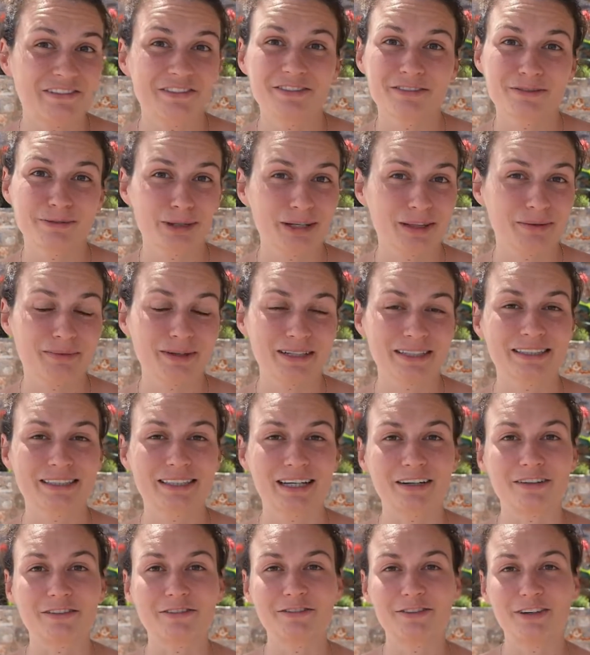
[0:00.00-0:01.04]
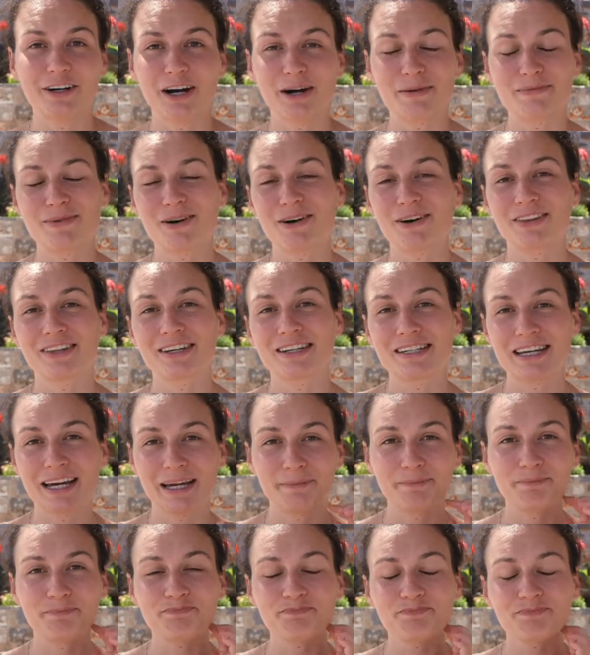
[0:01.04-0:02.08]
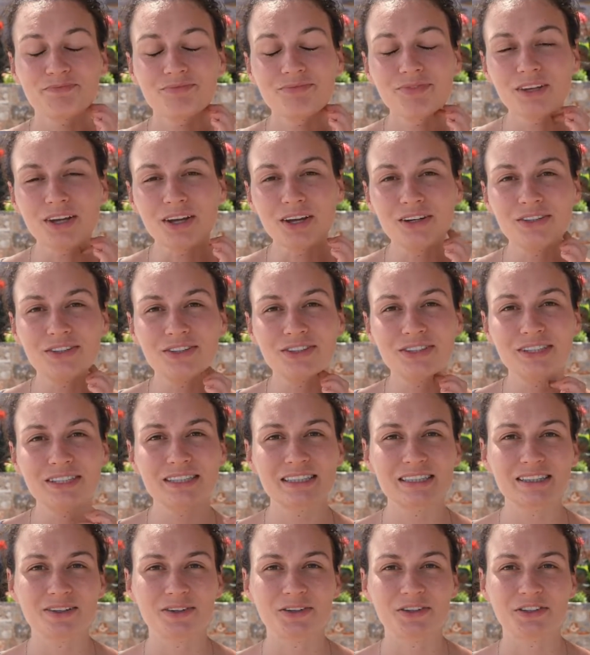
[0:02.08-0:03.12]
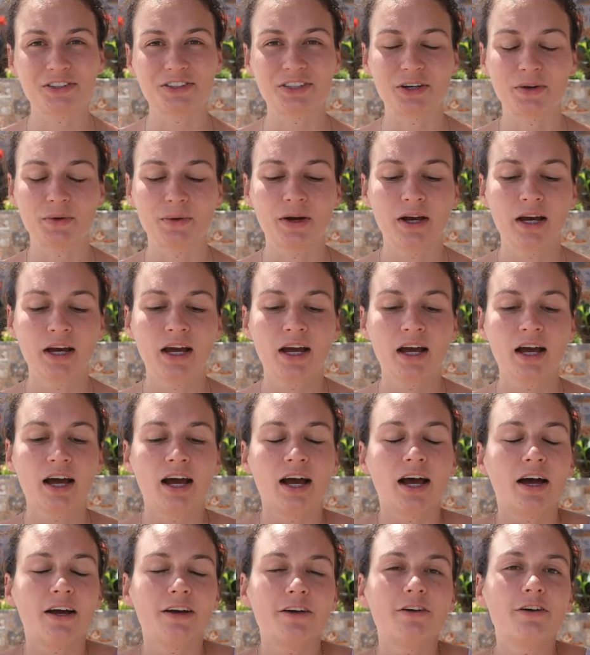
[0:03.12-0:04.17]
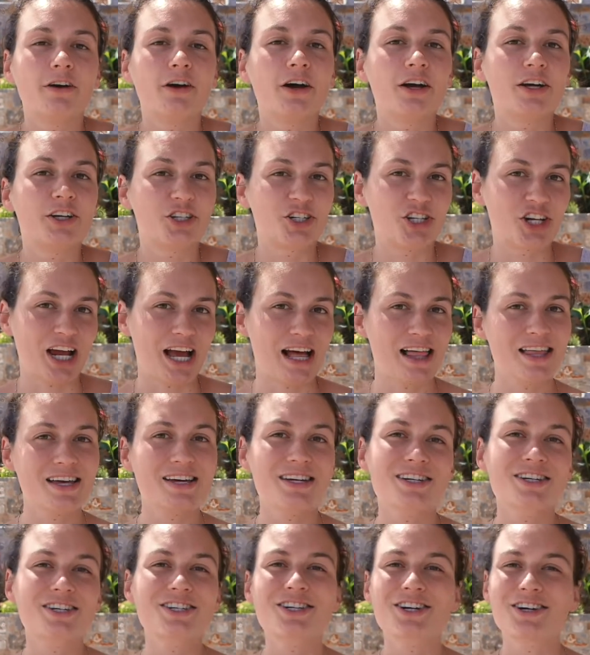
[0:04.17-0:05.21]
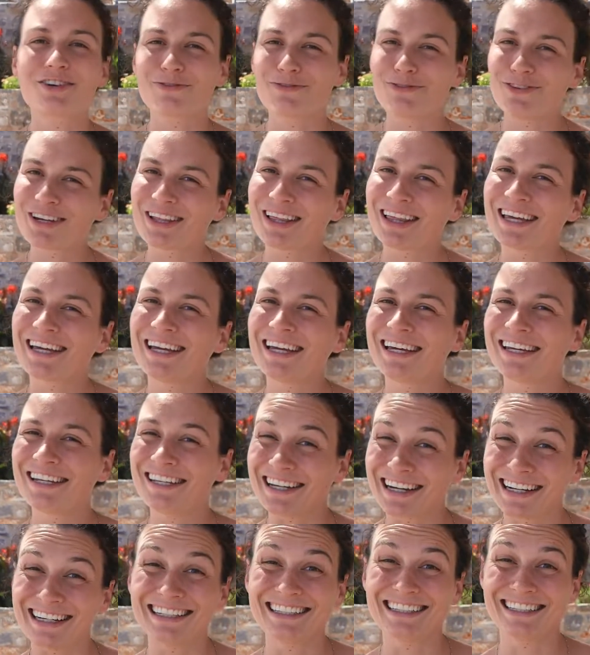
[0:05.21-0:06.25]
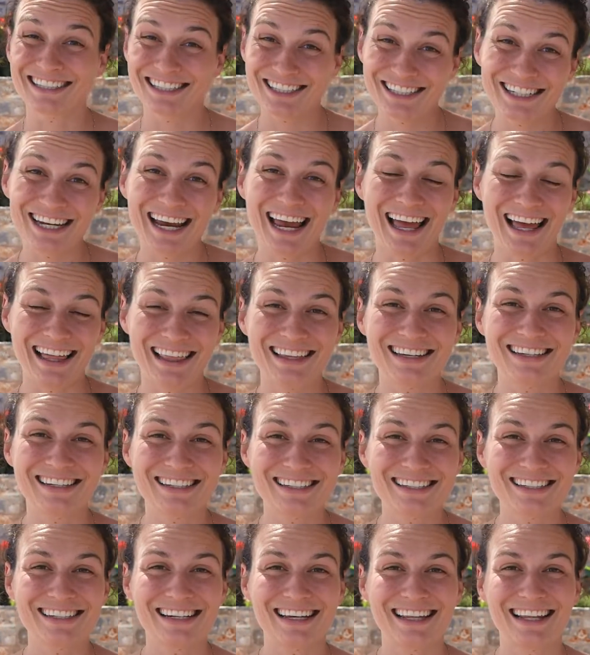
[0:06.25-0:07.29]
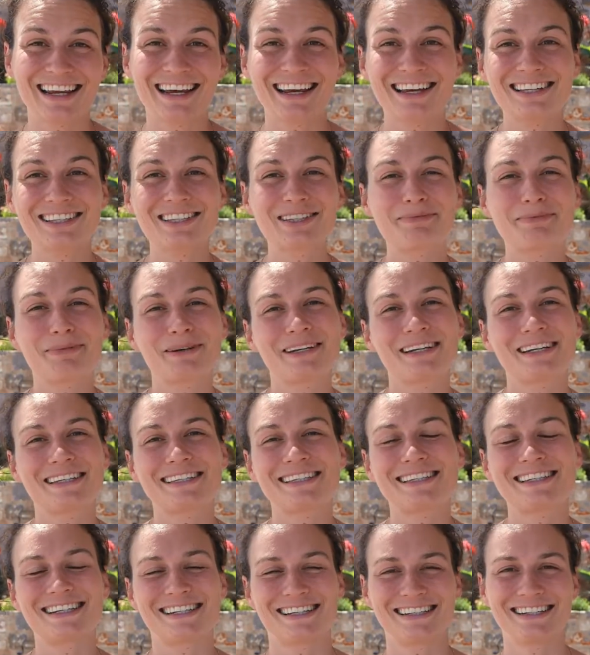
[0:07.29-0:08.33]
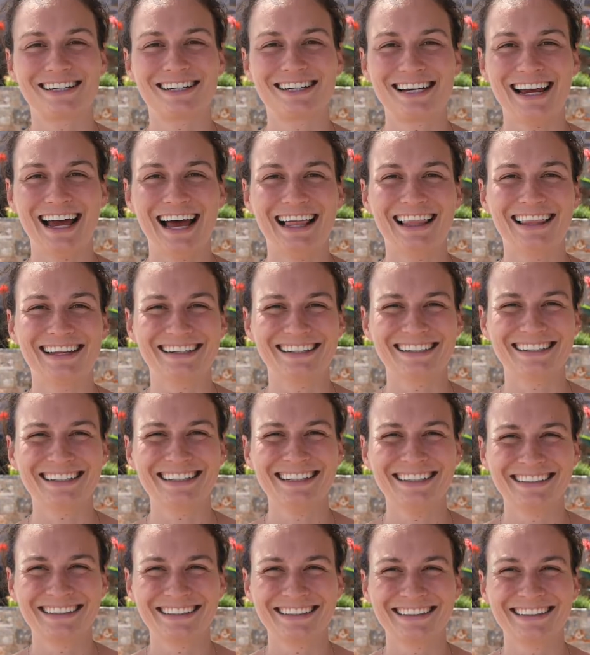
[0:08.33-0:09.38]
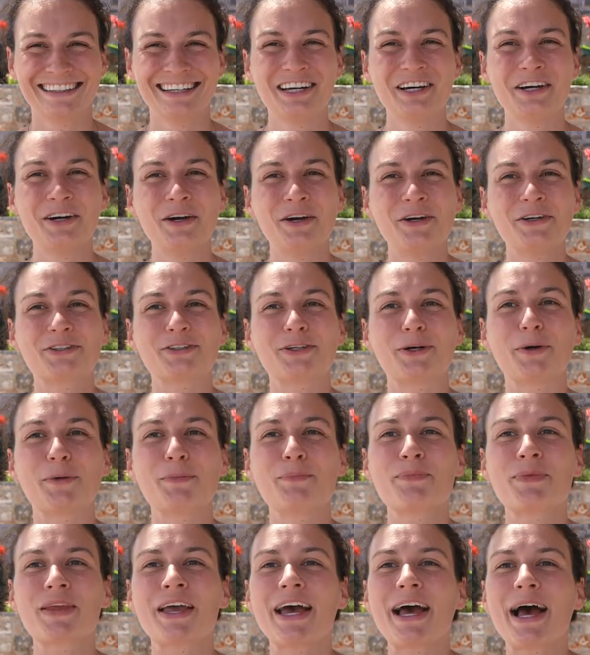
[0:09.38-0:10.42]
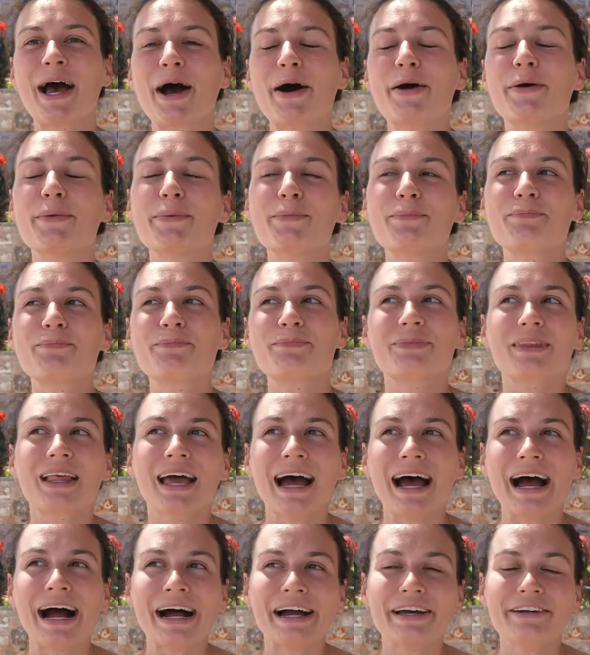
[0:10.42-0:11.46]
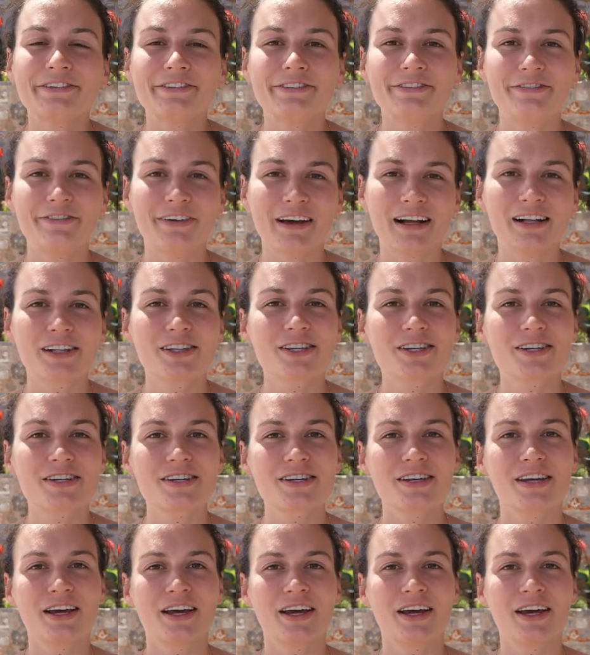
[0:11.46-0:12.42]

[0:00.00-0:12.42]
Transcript: with myself all the time. So this is also a challenge, a really nice challenge that is, but it's still a challenge. So how I felt